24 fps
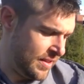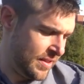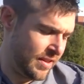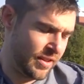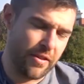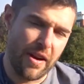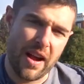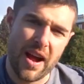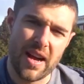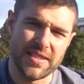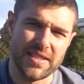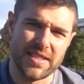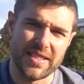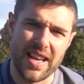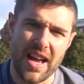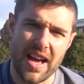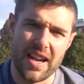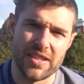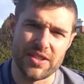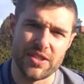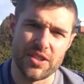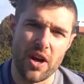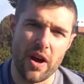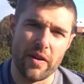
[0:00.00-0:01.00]
Grass is
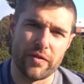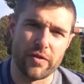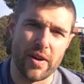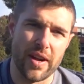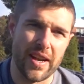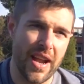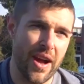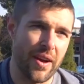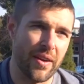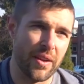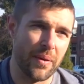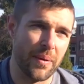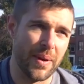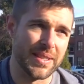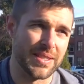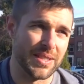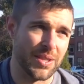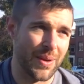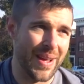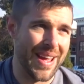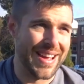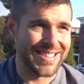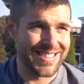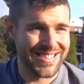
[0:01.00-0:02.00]
kind of soft right now anyway,
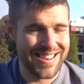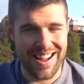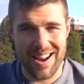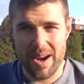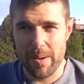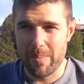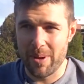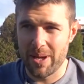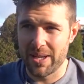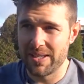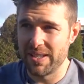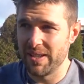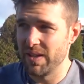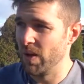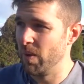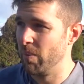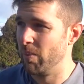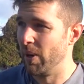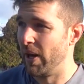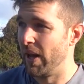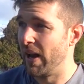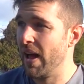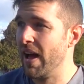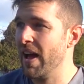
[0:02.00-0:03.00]
so it's not a big deal,
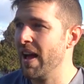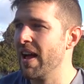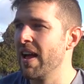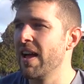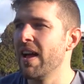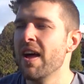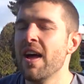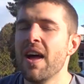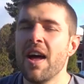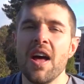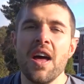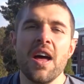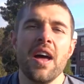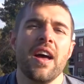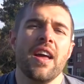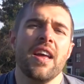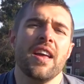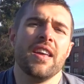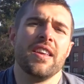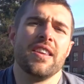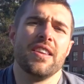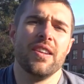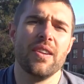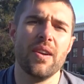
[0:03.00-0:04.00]
but
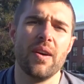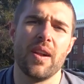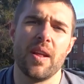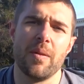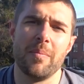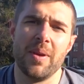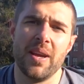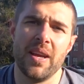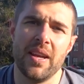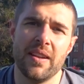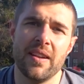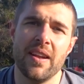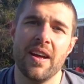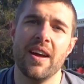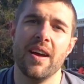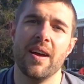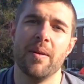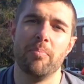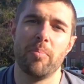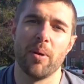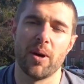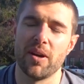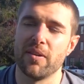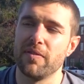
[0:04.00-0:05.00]
you know what I mean.
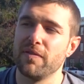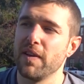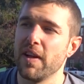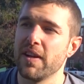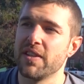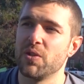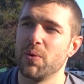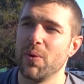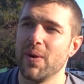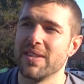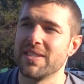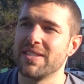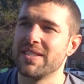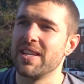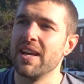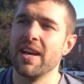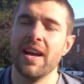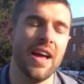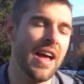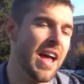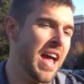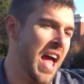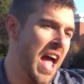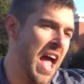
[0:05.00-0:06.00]
Butterfly twist
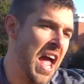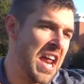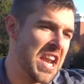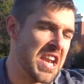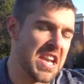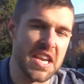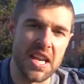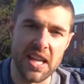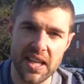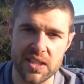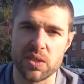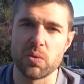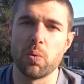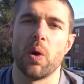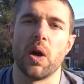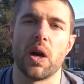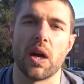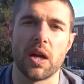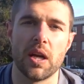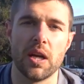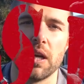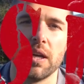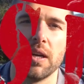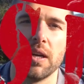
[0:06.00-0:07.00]
needs work,